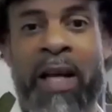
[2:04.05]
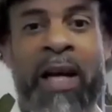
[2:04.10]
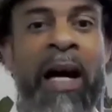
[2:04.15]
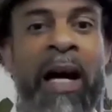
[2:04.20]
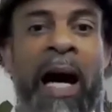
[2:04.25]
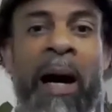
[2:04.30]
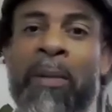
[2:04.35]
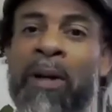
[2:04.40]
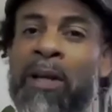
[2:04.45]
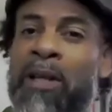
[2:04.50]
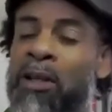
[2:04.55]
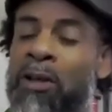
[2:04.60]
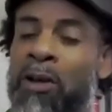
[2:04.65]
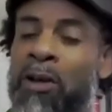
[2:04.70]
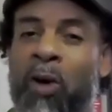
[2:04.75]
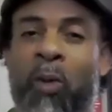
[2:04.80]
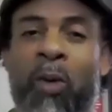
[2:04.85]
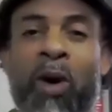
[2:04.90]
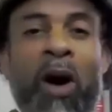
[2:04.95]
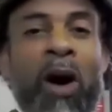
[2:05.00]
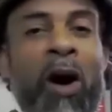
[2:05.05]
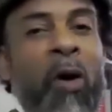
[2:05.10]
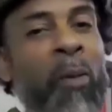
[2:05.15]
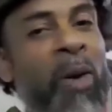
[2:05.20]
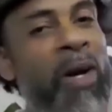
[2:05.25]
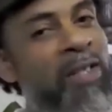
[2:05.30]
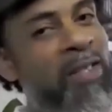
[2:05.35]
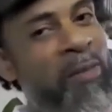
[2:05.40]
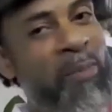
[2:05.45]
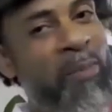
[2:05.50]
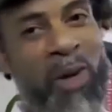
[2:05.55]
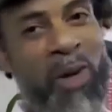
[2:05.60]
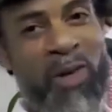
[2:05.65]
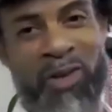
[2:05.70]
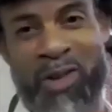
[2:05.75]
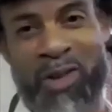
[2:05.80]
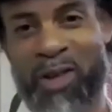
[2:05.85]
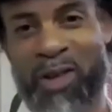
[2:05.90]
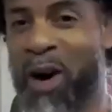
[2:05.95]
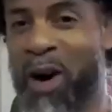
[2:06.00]
We're always immersed
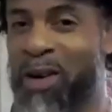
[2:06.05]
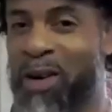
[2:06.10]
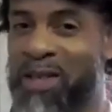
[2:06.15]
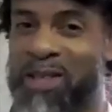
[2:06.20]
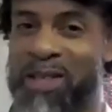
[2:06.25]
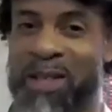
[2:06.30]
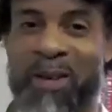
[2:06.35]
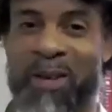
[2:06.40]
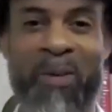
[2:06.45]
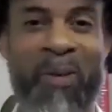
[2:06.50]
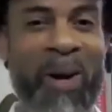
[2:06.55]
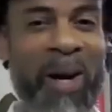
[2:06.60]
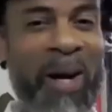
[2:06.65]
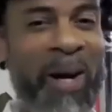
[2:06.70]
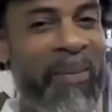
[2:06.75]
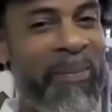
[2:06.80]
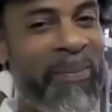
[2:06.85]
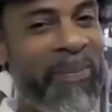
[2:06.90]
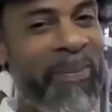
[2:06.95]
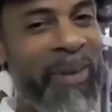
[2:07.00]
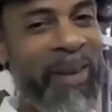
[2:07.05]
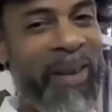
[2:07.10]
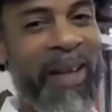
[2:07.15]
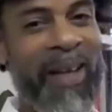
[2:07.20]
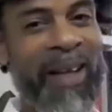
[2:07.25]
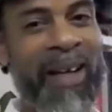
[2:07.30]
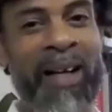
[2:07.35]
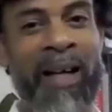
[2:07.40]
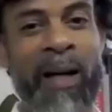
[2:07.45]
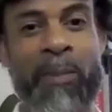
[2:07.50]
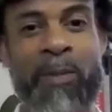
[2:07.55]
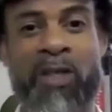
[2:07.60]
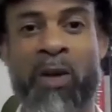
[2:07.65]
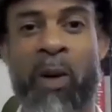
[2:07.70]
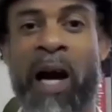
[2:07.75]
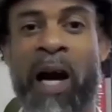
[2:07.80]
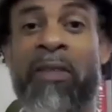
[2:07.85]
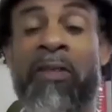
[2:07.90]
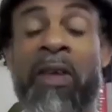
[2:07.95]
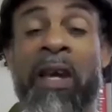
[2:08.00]
in art in some way. So I
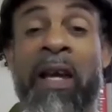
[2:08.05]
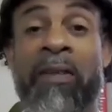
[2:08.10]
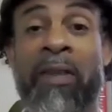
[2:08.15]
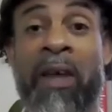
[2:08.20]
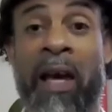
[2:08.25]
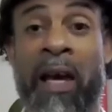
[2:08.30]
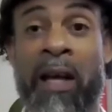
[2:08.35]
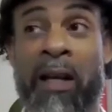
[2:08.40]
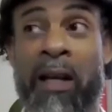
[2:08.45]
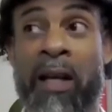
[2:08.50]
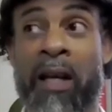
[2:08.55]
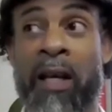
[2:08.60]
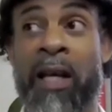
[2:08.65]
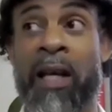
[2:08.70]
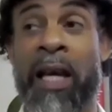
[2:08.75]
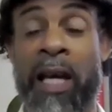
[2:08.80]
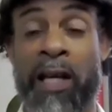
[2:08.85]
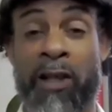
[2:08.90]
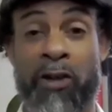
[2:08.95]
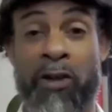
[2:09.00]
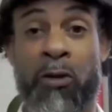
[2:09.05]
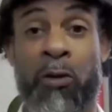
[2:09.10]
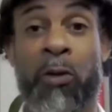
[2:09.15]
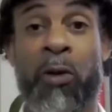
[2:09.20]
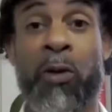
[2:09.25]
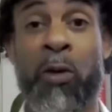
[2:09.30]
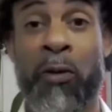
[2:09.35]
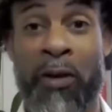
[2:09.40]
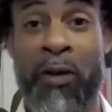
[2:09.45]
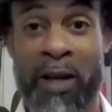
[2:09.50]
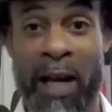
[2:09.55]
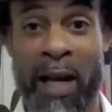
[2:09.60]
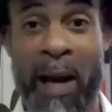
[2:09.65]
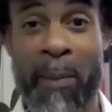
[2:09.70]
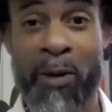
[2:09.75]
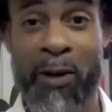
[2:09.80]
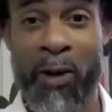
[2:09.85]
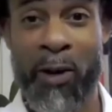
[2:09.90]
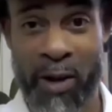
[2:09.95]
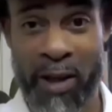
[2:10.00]
think that in truth, it
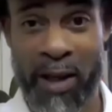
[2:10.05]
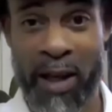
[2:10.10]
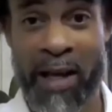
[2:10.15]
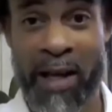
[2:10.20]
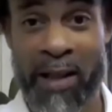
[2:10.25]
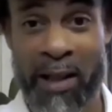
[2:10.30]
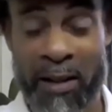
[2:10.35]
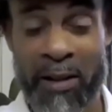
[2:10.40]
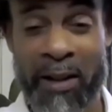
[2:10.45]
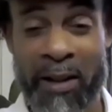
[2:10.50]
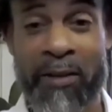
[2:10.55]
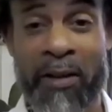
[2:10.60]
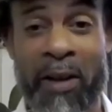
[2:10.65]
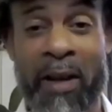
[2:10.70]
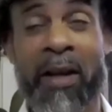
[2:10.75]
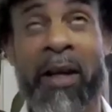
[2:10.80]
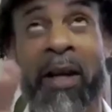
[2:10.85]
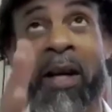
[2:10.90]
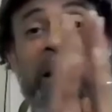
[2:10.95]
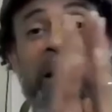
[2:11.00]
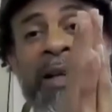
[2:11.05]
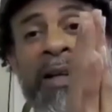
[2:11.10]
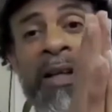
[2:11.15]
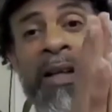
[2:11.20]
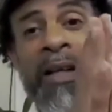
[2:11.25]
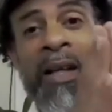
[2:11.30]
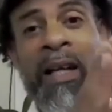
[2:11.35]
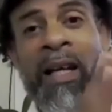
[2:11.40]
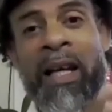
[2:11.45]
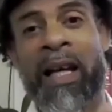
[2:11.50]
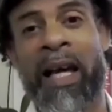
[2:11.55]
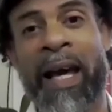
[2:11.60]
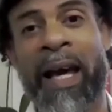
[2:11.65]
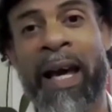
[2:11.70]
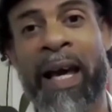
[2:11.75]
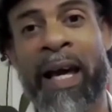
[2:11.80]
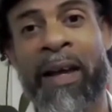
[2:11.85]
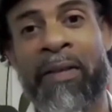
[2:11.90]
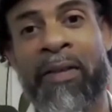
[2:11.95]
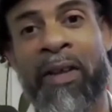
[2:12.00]
happened organically, thank God.
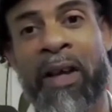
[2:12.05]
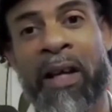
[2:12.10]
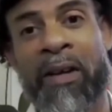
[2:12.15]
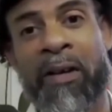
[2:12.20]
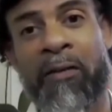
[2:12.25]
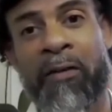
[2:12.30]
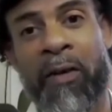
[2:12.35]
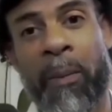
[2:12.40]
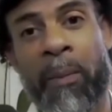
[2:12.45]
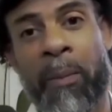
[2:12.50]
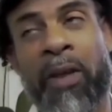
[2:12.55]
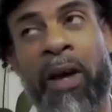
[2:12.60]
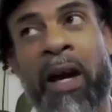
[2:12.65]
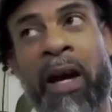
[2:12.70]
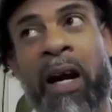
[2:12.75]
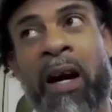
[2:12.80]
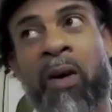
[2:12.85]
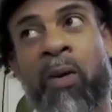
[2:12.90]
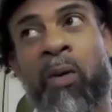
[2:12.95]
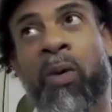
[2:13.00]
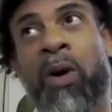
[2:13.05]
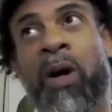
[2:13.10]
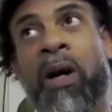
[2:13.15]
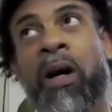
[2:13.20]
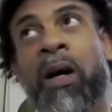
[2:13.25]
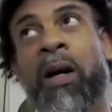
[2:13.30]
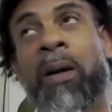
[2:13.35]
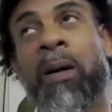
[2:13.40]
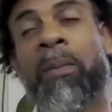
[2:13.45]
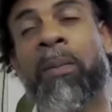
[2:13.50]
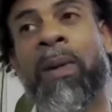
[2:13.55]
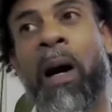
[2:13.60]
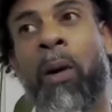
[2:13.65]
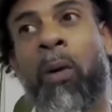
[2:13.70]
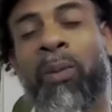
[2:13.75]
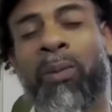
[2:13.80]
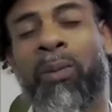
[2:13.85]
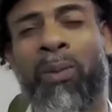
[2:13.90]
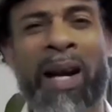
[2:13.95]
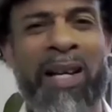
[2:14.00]
And then from there, I would
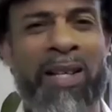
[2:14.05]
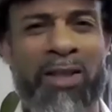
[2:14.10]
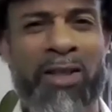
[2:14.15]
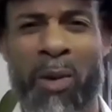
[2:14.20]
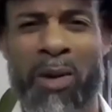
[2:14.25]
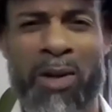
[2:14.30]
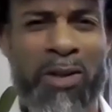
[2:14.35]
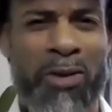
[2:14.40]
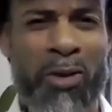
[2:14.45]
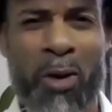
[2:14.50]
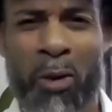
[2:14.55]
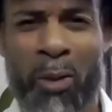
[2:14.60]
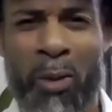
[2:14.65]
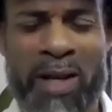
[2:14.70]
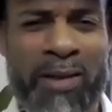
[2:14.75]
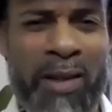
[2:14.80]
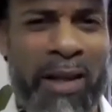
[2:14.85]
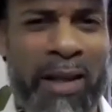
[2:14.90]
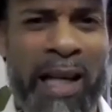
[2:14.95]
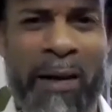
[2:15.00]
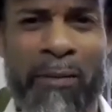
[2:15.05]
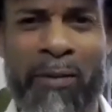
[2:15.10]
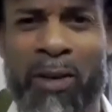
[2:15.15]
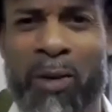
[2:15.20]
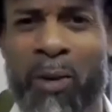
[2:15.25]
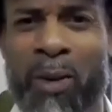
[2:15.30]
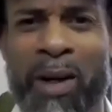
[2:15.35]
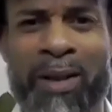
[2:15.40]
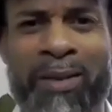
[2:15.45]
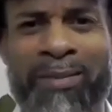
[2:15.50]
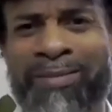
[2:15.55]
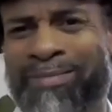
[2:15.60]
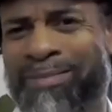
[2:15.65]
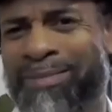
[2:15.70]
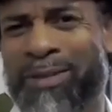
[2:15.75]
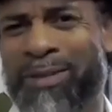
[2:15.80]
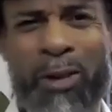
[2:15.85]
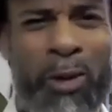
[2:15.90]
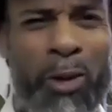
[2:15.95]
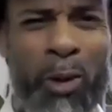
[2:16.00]
write short stories like everyone,
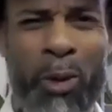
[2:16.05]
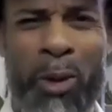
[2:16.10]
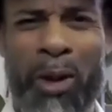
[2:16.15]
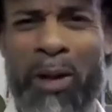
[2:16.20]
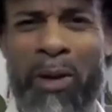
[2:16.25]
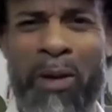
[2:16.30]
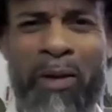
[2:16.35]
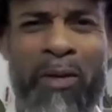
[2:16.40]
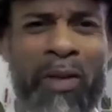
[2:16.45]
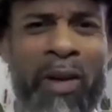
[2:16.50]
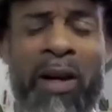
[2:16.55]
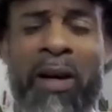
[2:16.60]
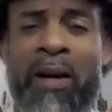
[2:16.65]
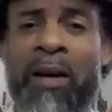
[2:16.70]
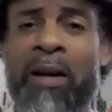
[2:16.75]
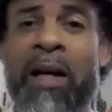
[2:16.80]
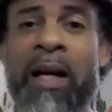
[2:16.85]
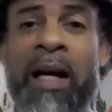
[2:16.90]
doodle here and there.